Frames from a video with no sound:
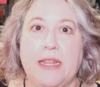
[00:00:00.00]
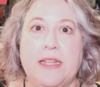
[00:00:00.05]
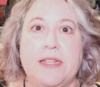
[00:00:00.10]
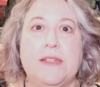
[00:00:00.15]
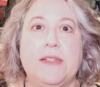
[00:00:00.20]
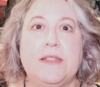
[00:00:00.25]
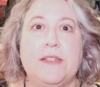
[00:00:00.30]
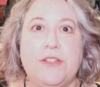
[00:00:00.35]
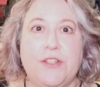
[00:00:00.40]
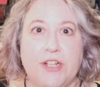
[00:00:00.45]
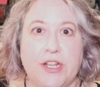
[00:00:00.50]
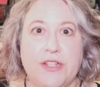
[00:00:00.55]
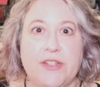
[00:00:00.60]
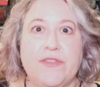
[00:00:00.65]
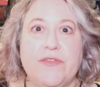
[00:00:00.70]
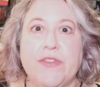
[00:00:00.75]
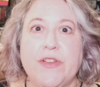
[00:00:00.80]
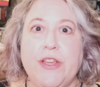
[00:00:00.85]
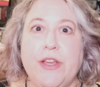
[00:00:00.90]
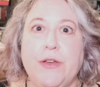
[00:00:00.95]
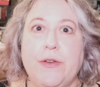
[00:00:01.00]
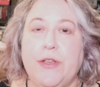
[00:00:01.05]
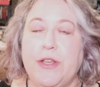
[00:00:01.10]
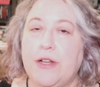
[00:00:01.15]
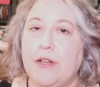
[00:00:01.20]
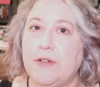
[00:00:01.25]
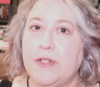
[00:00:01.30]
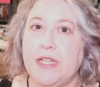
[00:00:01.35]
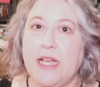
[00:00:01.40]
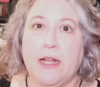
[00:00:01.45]
This is just for you. You
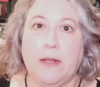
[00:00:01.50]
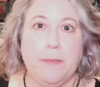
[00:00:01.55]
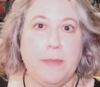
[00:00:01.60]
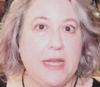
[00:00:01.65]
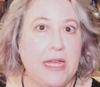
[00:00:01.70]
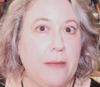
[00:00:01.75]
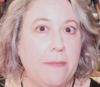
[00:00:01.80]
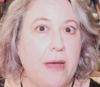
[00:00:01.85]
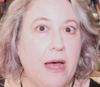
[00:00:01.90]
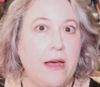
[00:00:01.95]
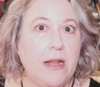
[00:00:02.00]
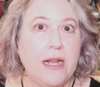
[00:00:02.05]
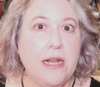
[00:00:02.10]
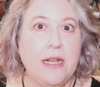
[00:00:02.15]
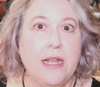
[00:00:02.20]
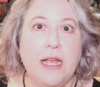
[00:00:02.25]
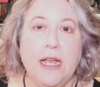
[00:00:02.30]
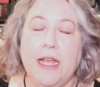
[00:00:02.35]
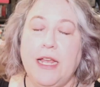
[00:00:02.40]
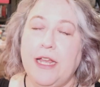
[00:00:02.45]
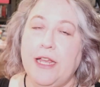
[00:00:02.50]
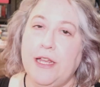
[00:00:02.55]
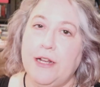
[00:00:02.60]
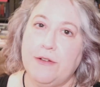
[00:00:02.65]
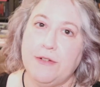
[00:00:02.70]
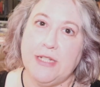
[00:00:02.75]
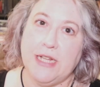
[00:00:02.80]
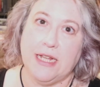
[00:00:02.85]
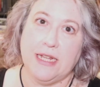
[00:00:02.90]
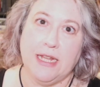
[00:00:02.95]
don't tell me about it. You
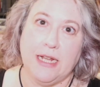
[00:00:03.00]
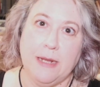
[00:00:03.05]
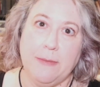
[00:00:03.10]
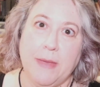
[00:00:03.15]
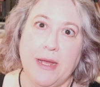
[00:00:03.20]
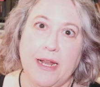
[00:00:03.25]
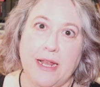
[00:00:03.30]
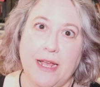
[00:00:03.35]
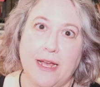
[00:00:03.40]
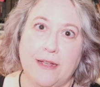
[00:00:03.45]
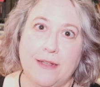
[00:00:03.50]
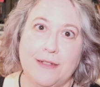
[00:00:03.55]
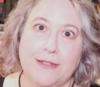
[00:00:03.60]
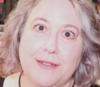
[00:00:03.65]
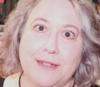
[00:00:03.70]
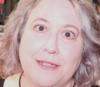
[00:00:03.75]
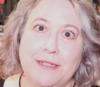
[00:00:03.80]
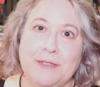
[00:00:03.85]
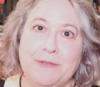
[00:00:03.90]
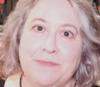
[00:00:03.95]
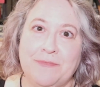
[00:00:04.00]
don't tell anybody else.